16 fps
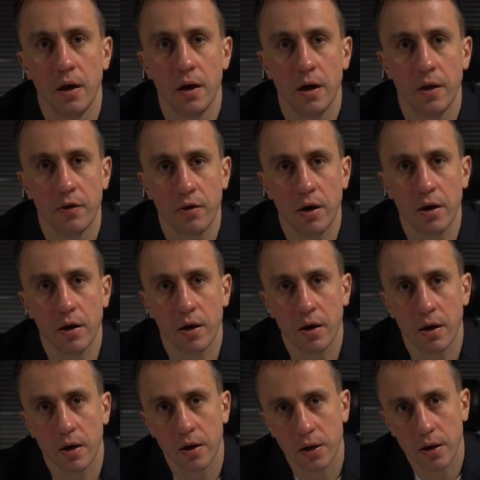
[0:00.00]
And
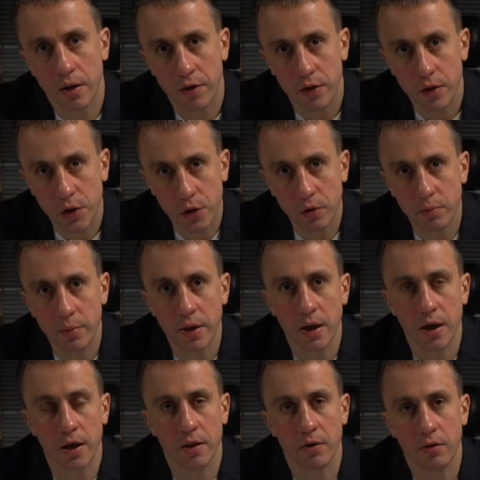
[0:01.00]
there should be,
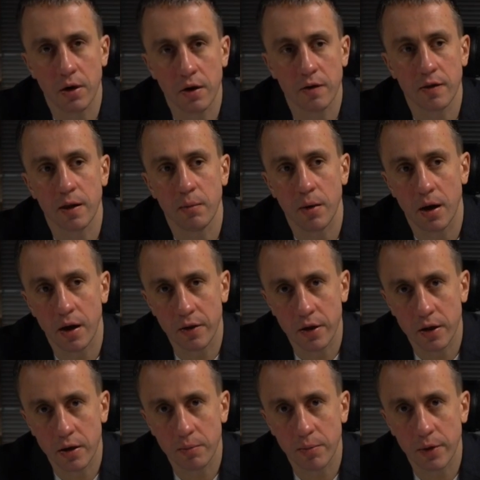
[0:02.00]
and there are some
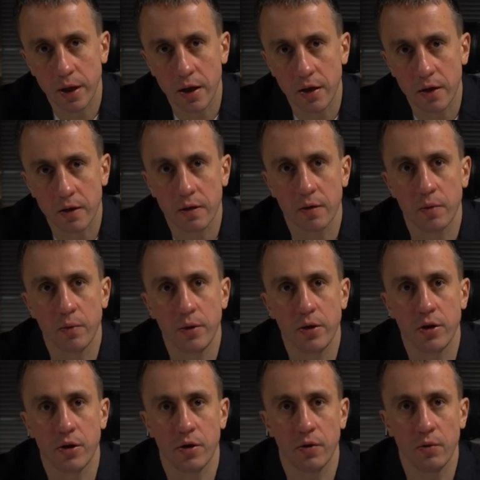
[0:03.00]
other players
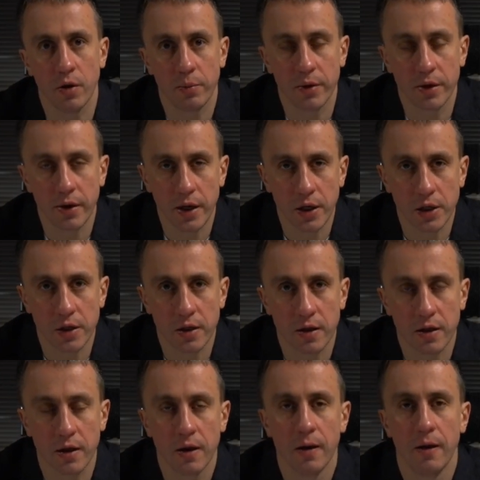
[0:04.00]
which do applications
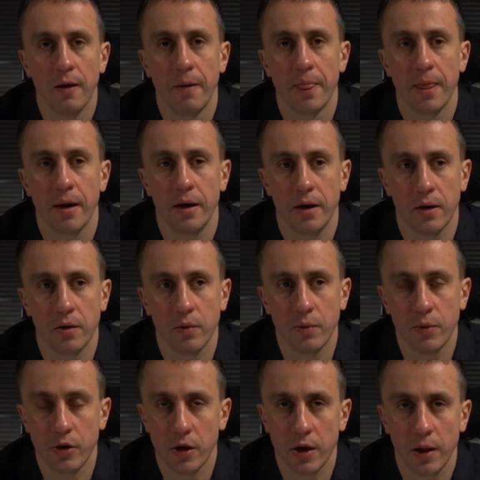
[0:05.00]
and
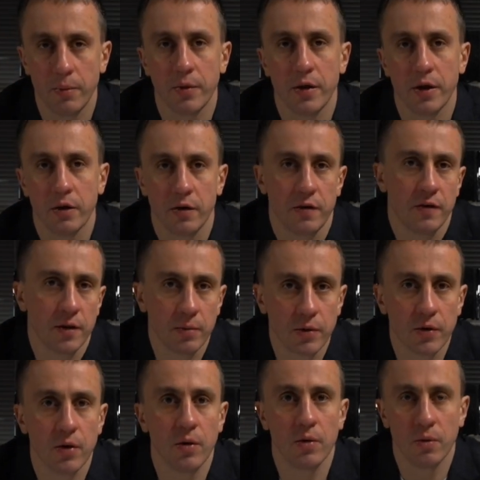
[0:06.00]
which help the ecosystem
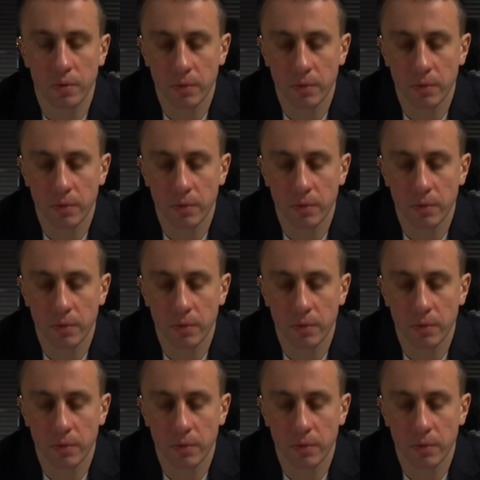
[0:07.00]
grow.